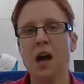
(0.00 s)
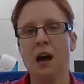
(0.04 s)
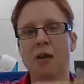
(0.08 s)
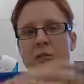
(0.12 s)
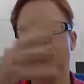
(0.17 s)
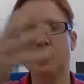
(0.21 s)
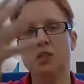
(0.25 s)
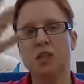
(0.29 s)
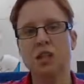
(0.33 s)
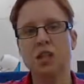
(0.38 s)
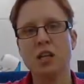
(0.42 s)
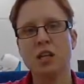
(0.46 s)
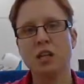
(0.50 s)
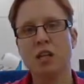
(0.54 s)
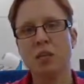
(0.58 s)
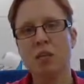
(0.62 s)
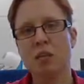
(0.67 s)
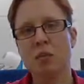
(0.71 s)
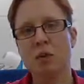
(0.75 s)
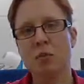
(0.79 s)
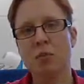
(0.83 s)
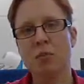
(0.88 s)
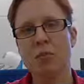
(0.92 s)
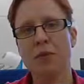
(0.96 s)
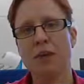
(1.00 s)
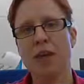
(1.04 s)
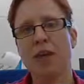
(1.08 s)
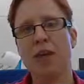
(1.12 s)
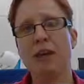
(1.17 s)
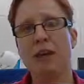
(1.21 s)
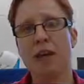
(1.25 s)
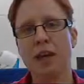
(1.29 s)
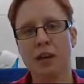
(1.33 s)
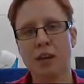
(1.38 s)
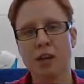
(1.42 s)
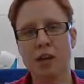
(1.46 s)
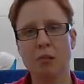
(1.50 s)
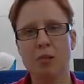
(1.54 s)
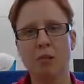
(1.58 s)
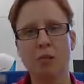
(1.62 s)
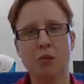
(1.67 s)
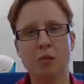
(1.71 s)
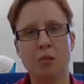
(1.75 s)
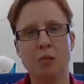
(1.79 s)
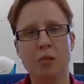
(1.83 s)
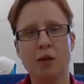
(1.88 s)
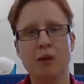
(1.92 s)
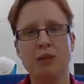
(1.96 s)
I'm seeing something, can I
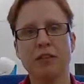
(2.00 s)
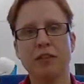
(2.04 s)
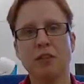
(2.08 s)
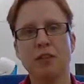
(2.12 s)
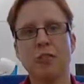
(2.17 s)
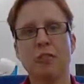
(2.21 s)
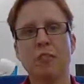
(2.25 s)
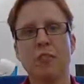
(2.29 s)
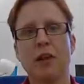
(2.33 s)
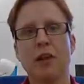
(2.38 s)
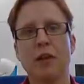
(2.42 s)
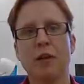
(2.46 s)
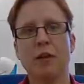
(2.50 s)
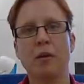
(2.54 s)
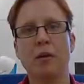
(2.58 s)
put a mathematical